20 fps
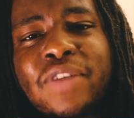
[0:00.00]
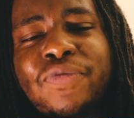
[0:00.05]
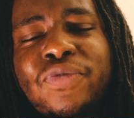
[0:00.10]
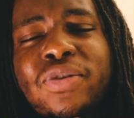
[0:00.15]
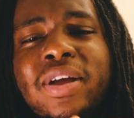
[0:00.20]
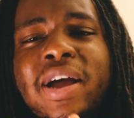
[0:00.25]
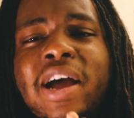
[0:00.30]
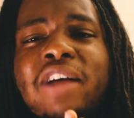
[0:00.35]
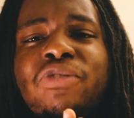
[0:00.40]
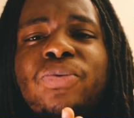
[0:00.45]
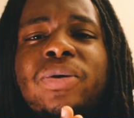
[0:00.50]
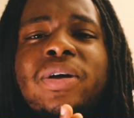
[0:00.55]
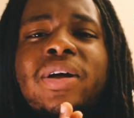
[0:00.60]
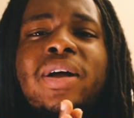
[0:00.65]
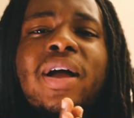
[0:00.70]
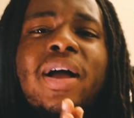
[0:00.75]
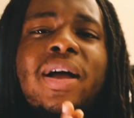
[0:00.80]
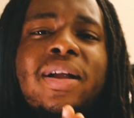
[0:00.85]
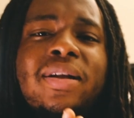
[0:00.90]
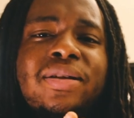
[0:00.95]
If you guys would
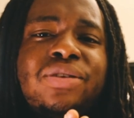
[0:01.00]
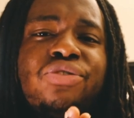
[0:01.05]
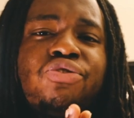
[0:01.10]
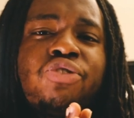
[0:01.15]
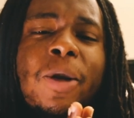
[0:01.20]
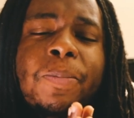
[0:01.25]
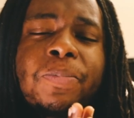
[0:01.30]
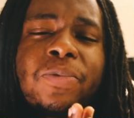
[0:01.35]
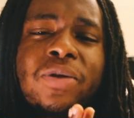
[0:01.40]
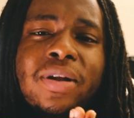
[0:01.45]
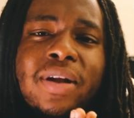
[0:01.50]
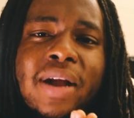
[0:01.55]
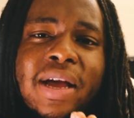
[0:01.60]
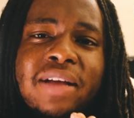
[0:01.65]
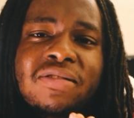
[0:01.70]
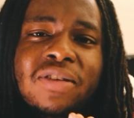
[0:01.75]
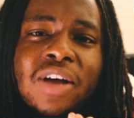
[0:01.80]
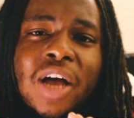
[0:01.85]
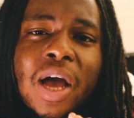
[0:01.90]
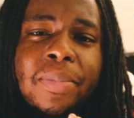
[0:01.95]
kindly drop your
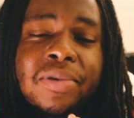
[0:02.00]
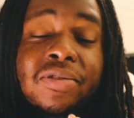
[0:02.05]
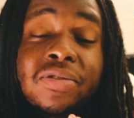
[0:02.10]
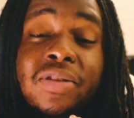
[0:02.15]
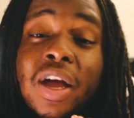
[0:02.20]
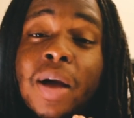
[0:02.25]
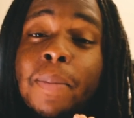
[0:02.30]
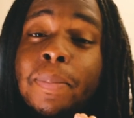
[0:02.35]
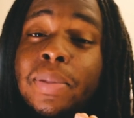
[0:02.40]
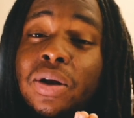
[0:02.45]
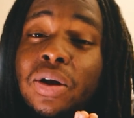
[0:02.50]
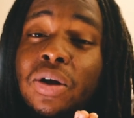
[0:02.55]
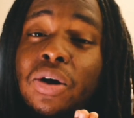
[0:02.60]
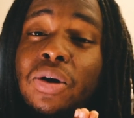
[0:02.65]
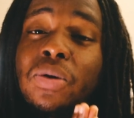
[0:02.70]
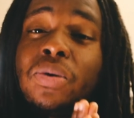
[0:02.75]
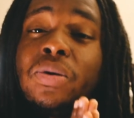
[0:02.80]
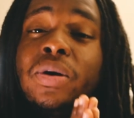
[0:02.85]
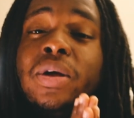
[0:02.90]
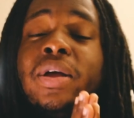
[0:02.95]
nice comments down below,